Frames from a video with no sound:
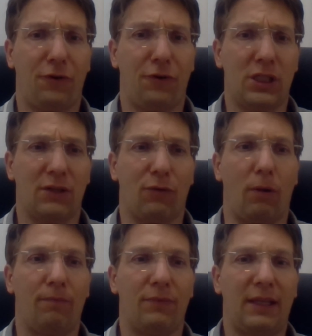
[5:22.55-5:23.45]
First of
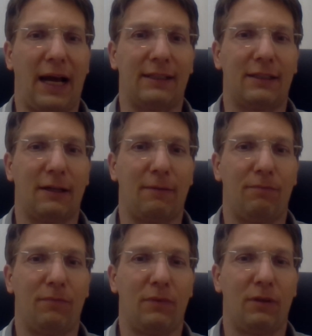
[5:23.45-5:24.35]
all, that
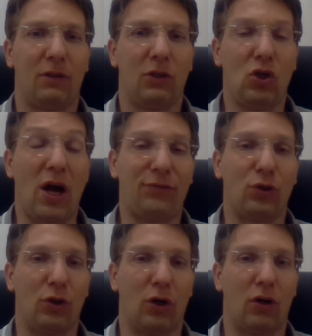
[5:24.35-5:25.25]
you have
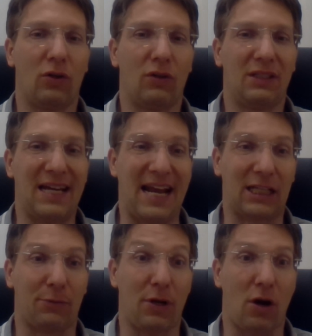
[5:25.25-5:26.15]
to know the
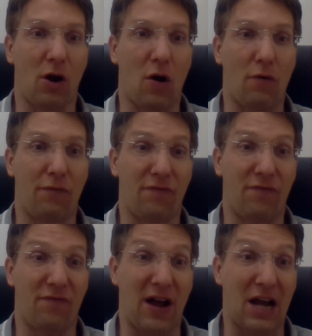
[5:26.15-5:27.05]
anatomy of
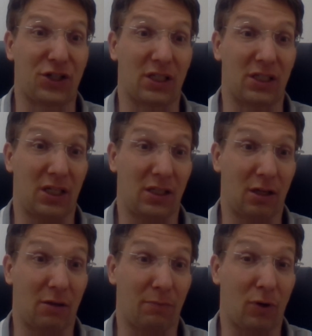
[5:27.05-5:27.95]
fascia
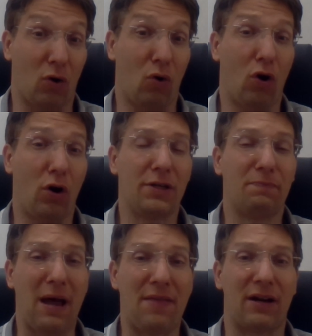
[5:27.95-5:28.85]
system, or is
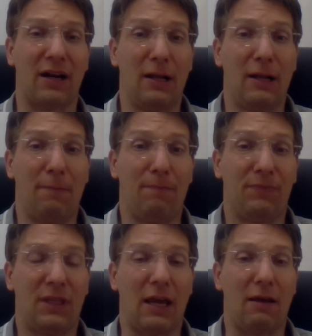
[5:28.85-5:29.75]
better,
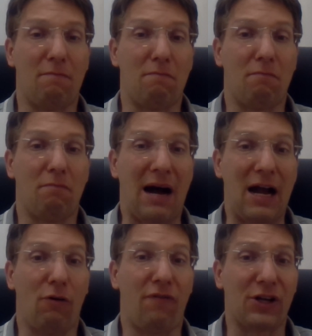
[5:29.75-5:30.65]
the
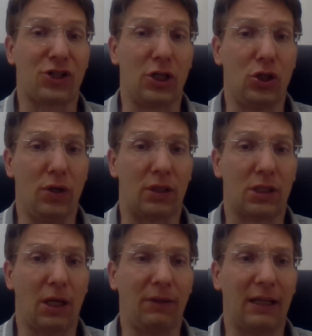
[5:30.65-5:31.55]
myofascial unit,
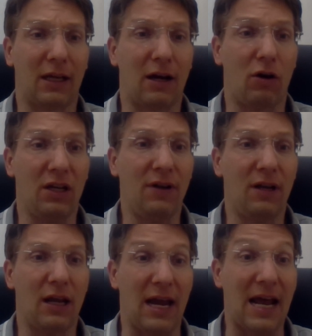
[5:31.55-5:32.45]
something that
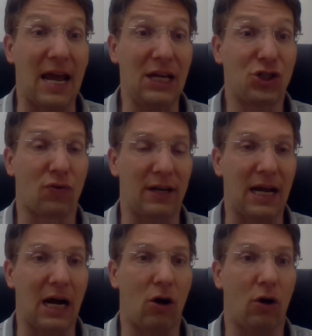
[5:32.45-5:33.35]
even NIH right
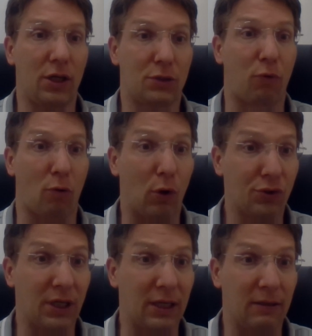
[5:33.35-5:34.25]
now is
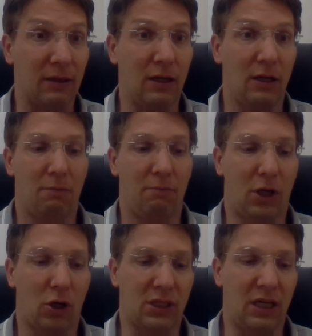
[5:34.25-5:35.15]
promoting.
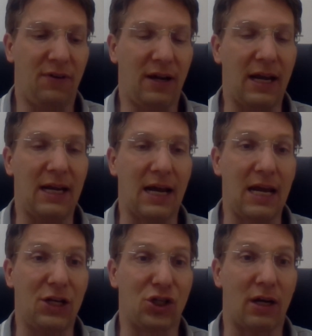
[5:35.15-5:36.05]
Because even
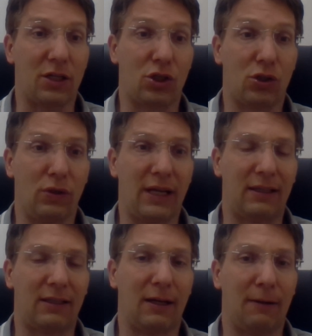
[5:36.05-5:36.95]
NIH, I understood
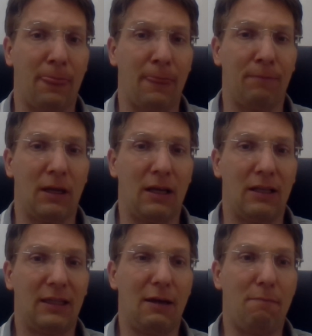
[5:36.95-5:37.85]
that
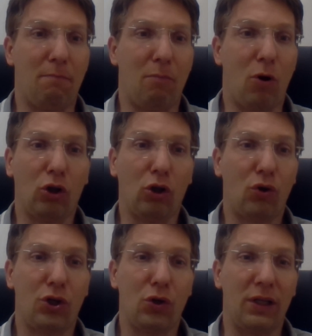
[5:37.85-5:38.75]
the
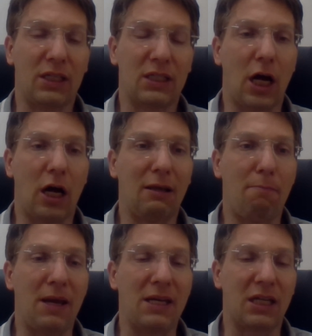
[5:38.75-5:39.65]
motor unit is not the
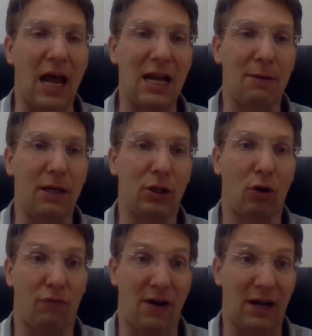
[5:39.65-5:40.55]
basic element
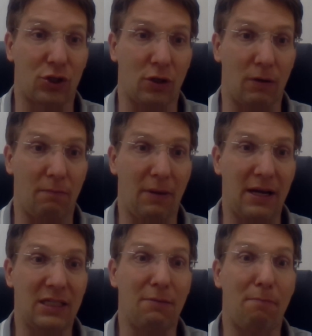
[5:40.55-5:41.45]
of function, but
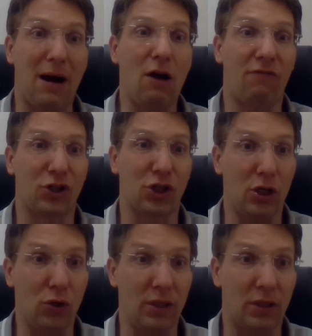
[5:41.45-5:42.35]
it's the myofascial
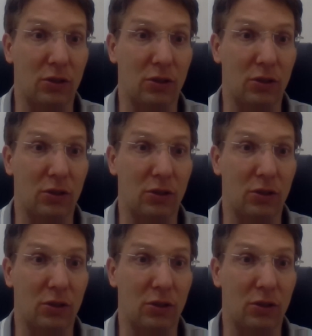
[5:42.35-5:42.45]
unit.